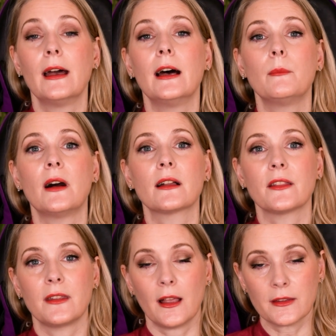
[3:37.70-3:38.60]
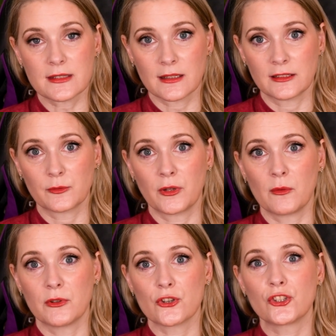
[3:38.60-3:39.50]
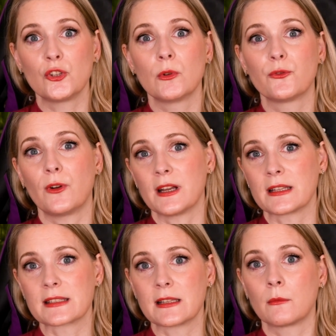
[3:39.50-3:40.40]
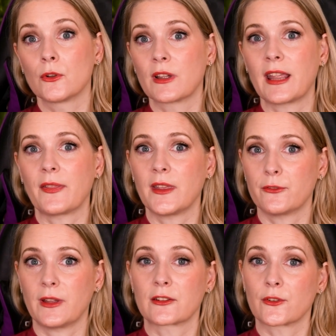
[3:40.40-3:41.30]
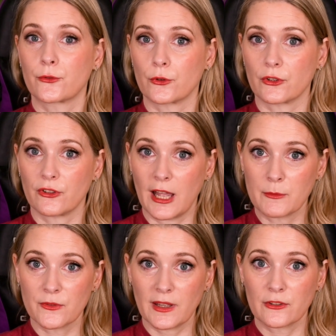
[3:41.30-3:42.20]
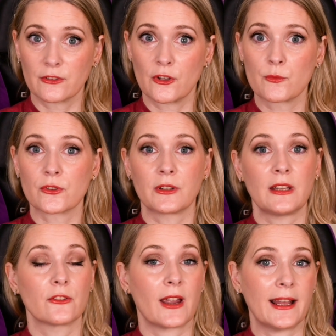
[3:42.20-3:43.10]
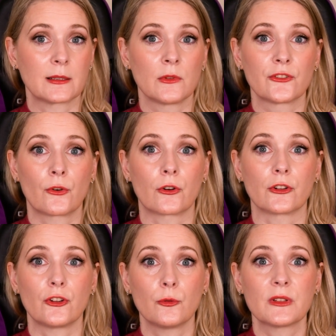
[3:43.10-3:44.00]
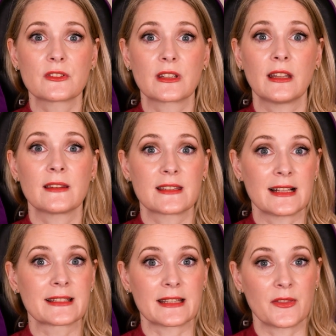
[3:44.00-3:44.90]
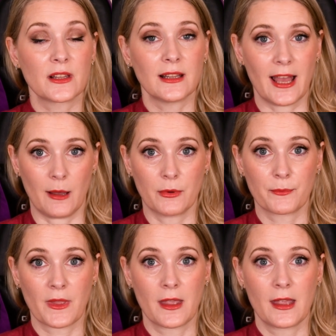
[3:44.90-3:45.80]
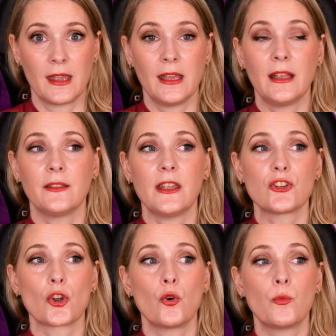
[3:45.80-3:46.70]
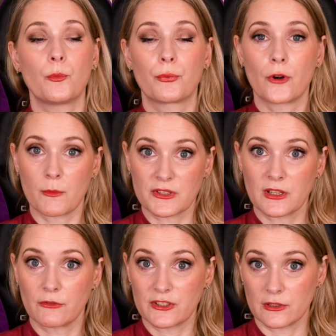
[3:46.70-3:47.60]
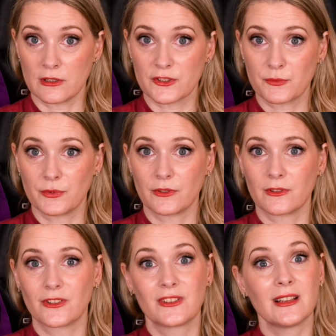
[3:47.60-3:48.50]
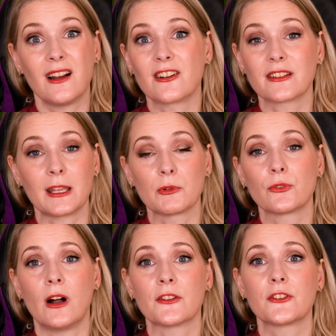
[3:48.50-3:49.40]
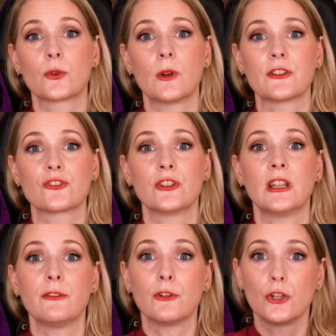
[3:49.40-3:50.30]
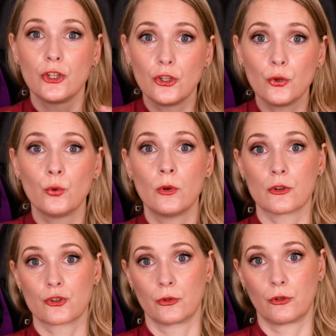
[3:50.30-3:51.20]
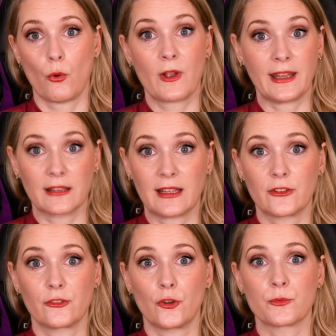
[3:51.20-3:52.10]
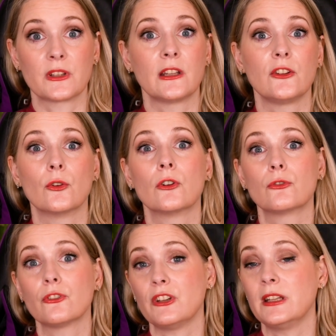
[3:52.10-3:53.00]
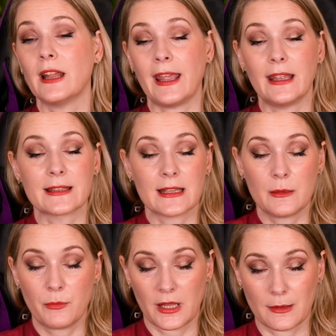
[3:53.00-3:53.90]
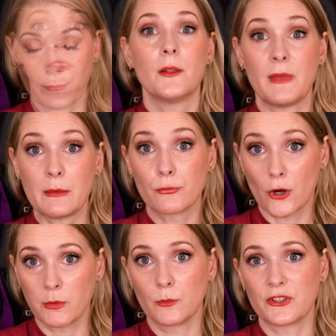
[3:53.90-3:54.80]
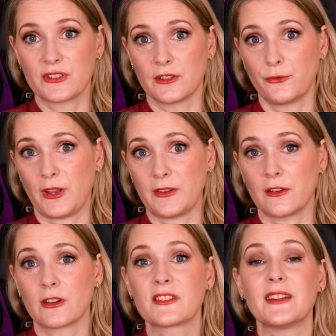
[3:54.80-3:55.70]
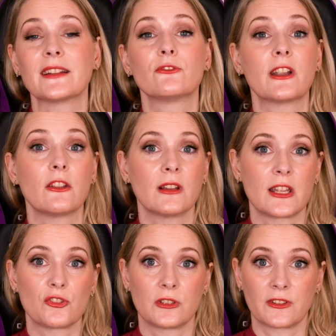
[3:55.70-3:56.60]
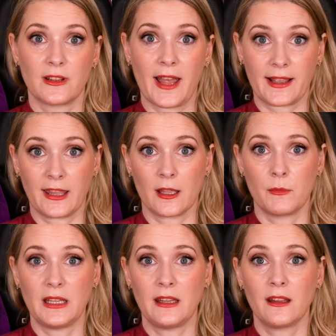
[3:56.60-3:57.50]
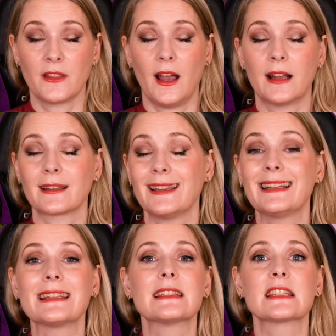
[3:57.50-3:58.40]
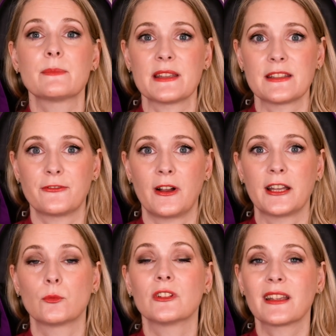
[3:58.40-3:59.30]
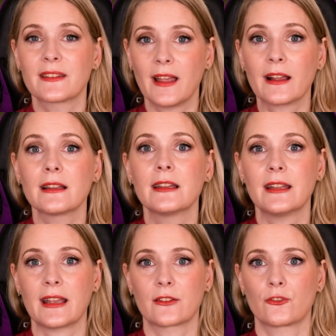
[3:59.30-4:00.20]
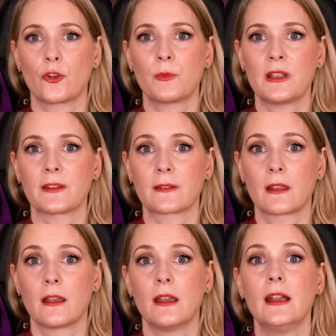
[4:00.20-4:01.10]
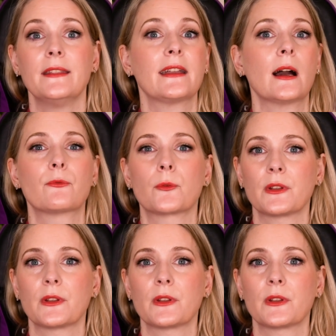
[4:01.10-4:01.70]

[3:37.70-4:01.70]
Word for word: Among the other studies published, you will find some looking at the effects of certain types of exosomes on either animals or on human skin cells in the lab. They show promising results, but still aren't able to answer the question if you should go get exosomes in your routine ASAP. The main problem we still face here is that regulation is lacking, meaning that it isn't specified what exactly an exosome is. They come from